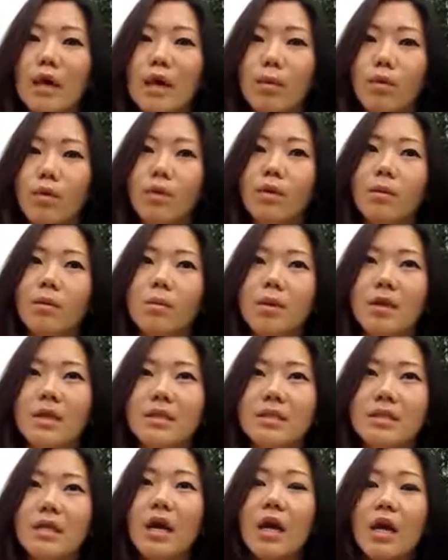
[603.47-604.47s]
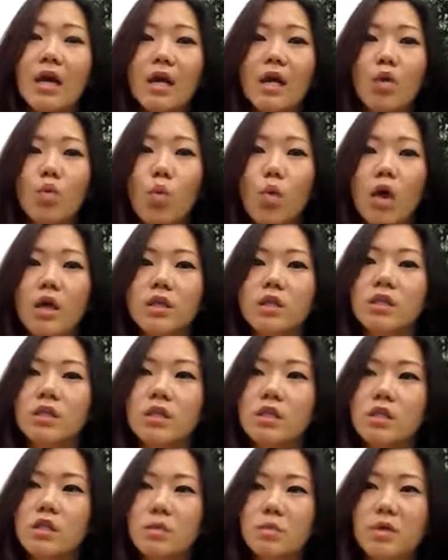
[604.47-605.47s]
time with him, because he wants
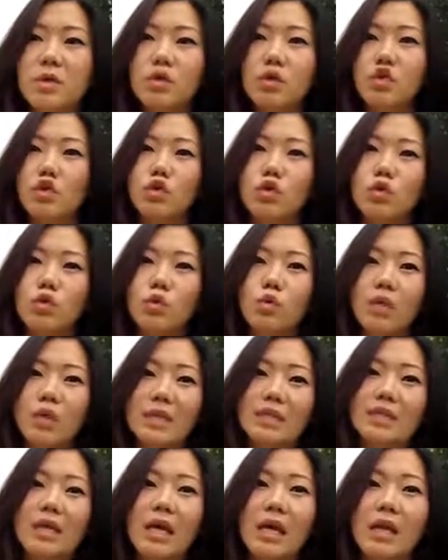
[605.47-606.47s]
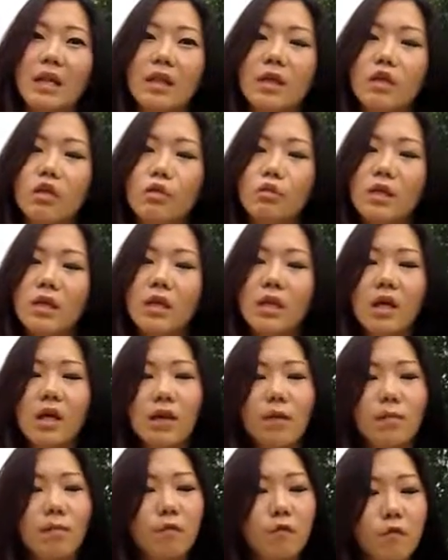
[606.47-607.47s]
to speak to you daily. You need
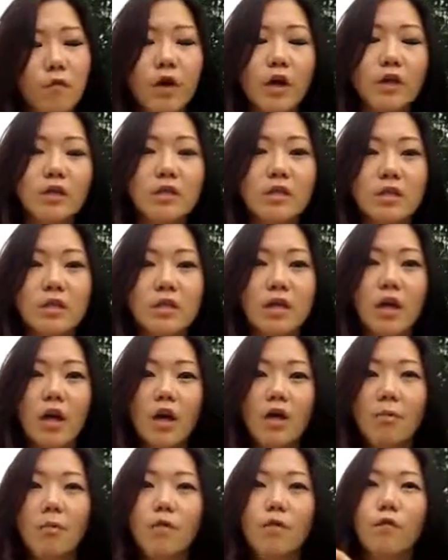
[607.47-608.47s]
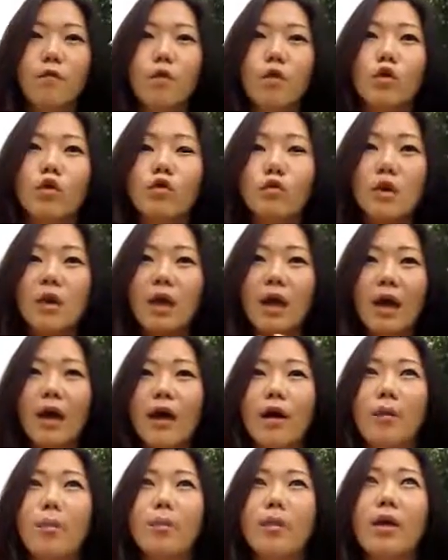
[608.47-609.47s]
him first before you can
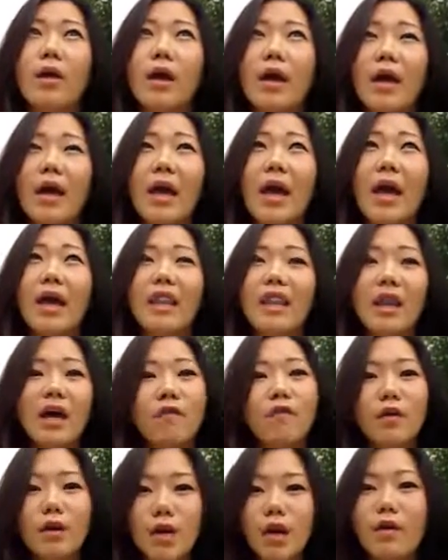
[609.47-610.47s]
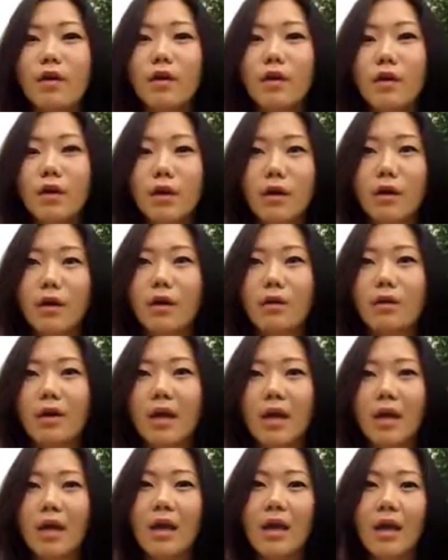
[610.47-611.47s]
help and love another,
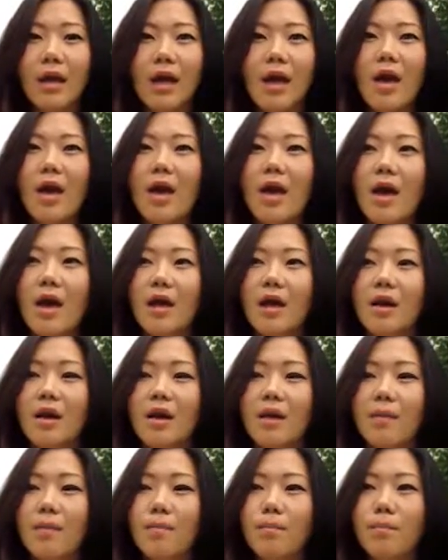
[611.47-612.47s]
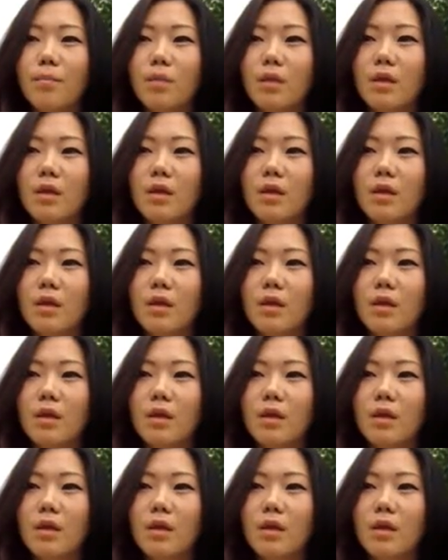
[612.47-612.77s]
okay? And um,